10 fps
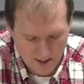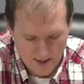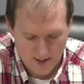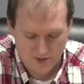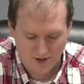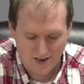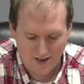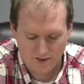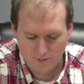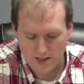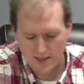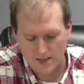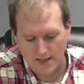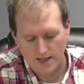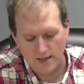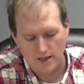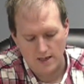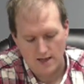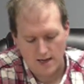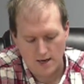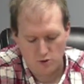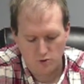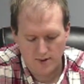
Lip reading: So the next meeting date will